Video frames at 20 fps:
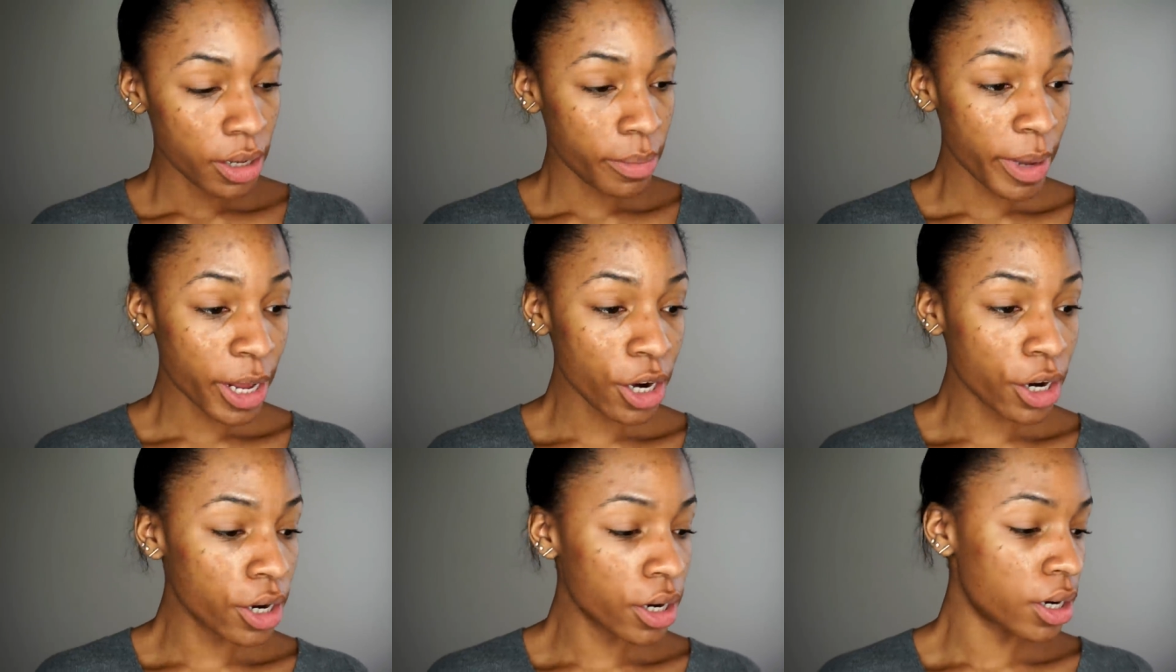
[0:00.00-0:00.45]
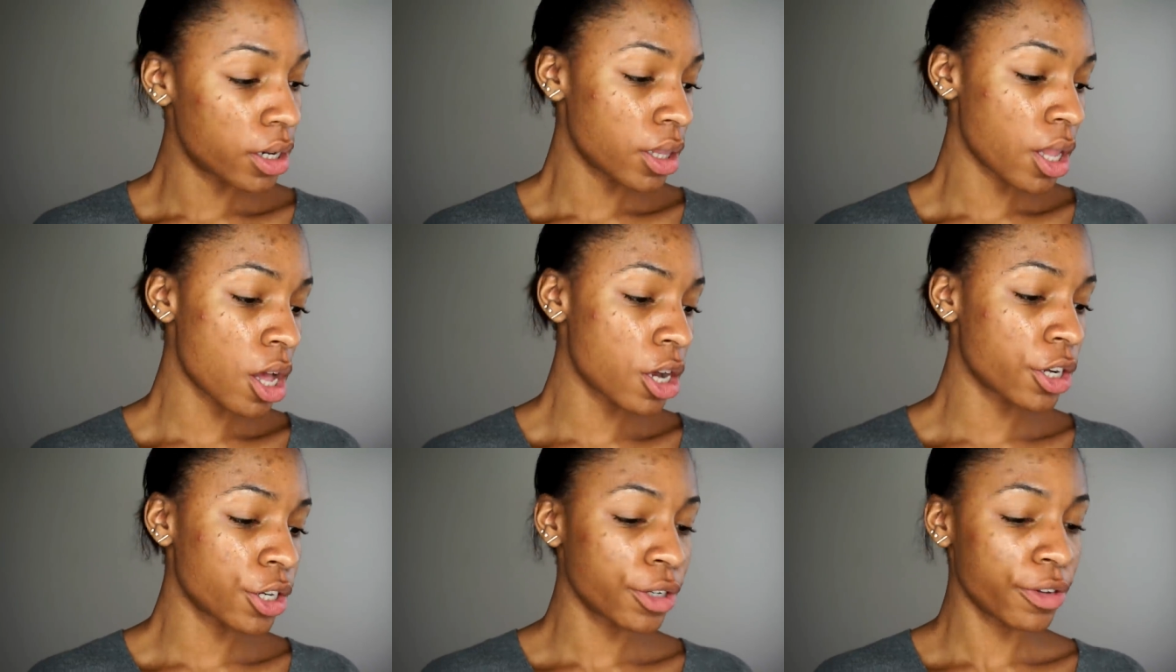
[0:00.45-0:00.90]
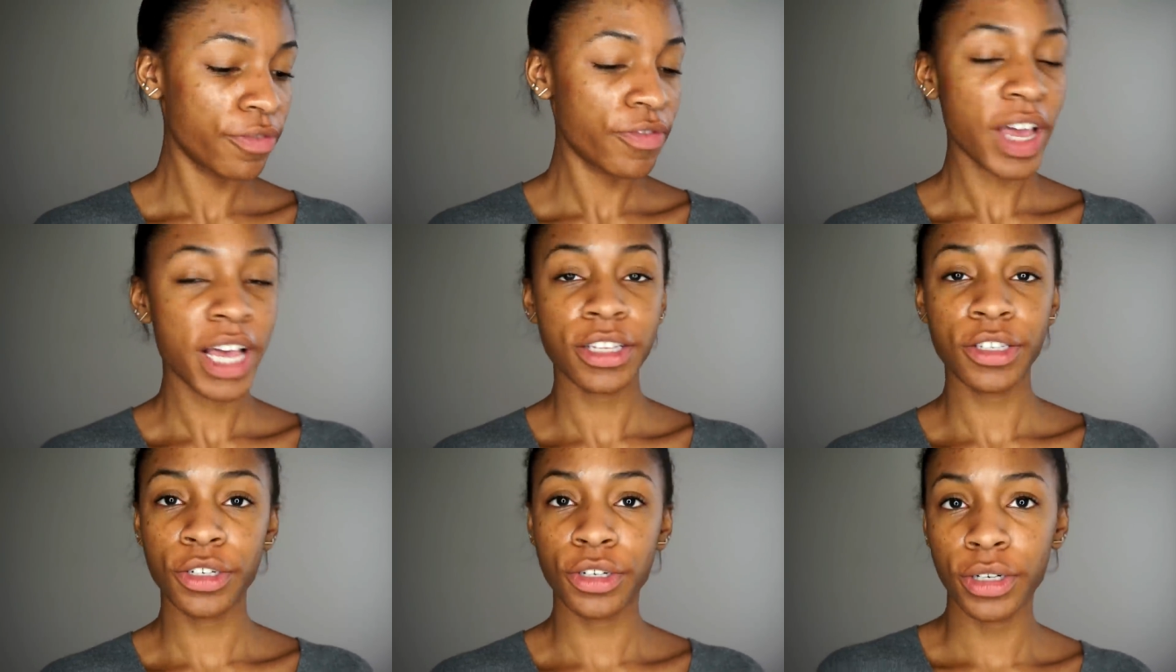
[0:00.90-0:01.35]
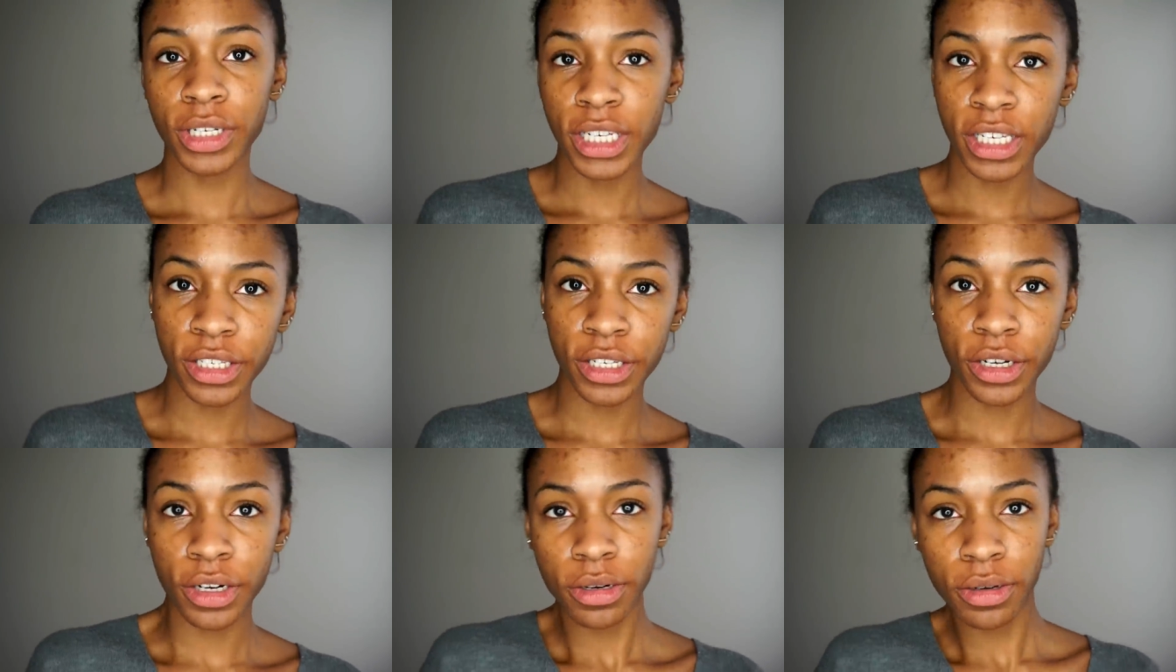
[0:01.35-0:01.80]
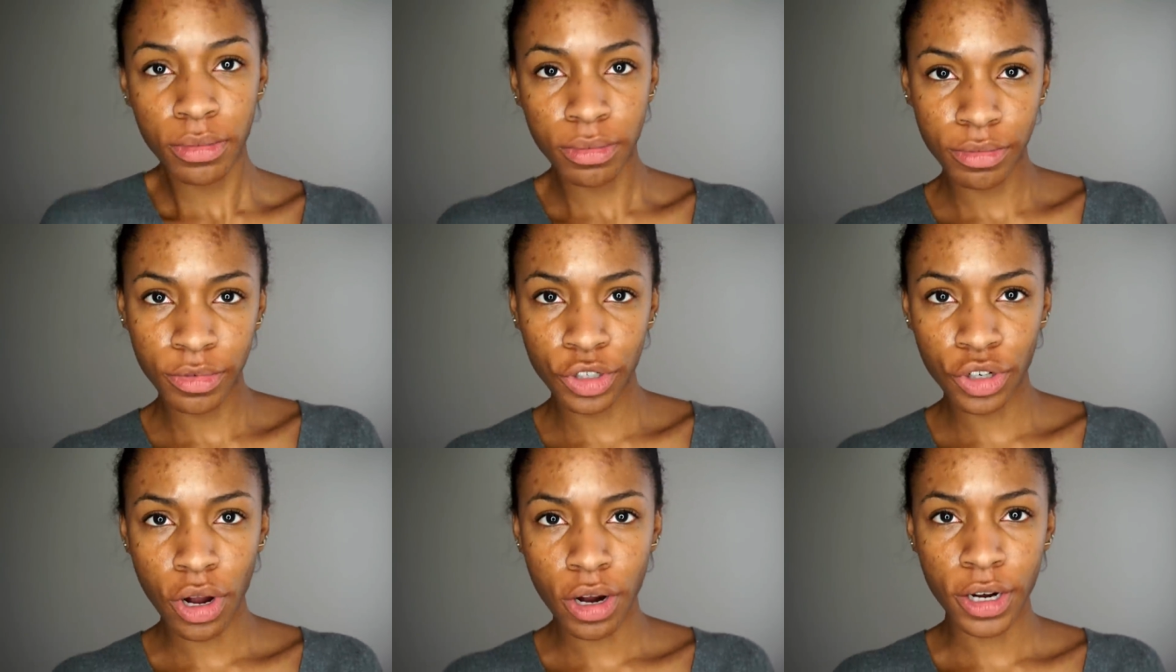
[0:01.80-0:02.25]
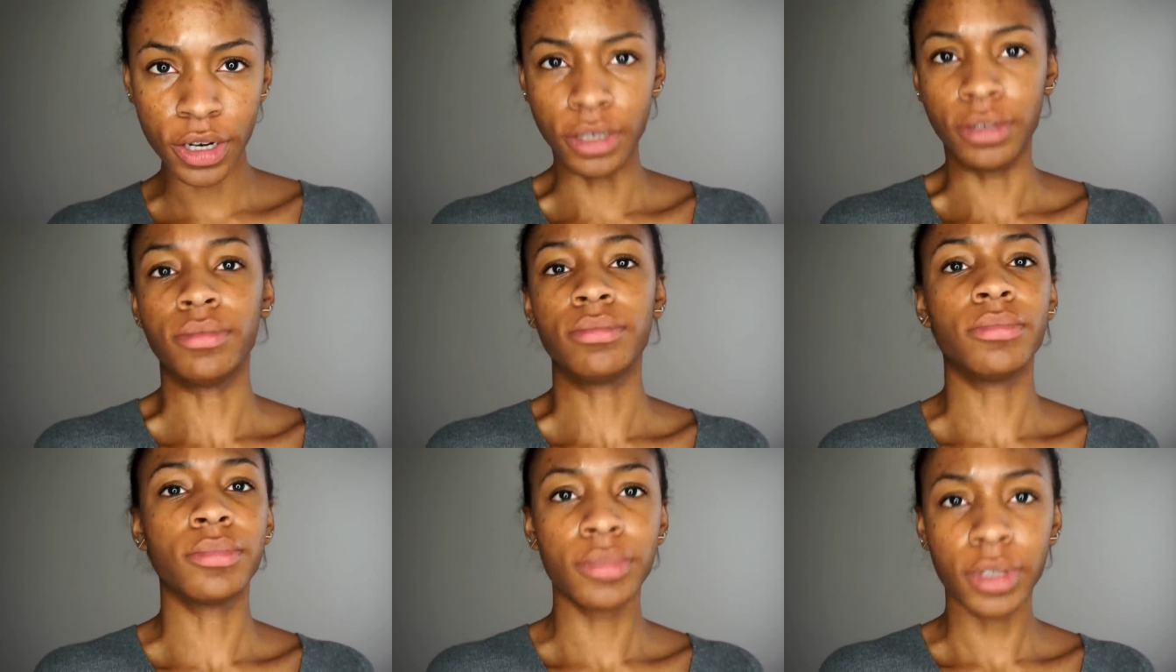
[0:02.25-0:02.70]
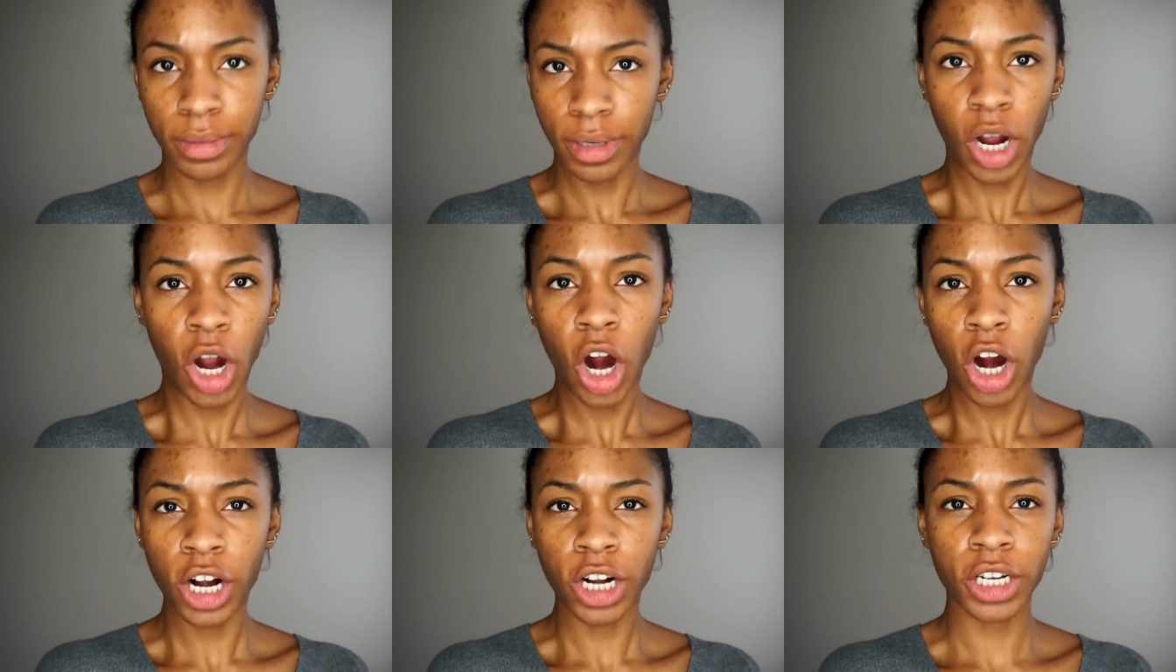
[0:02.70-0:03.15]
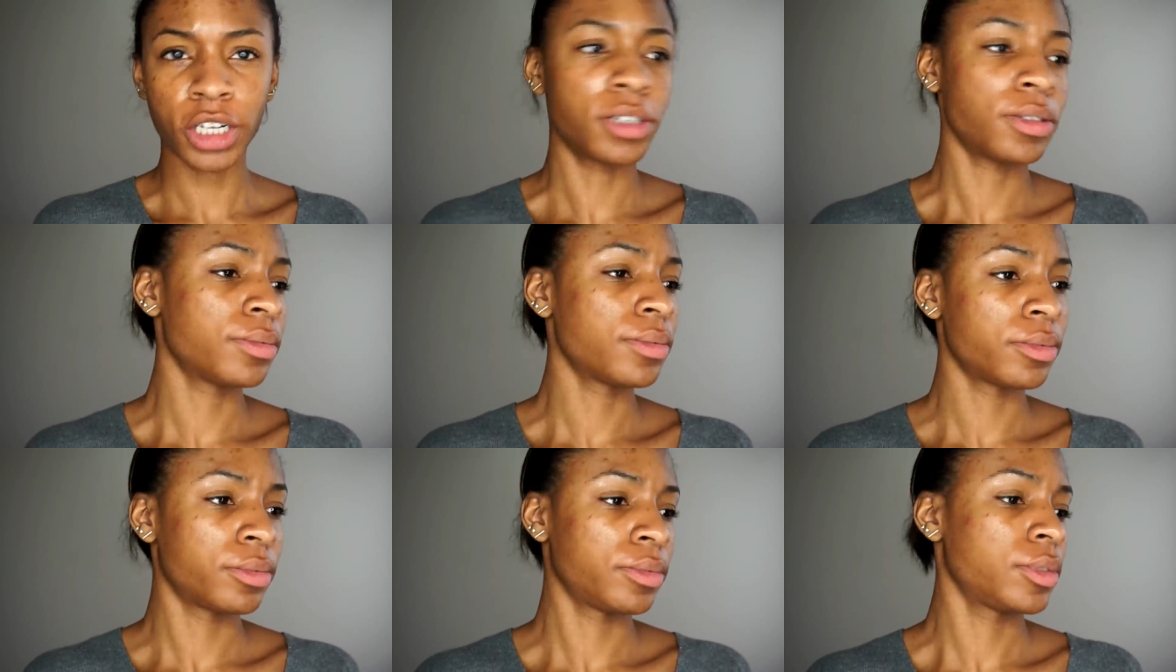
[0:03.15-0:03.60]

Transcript: better, longer, faster, easier, stronger, harder.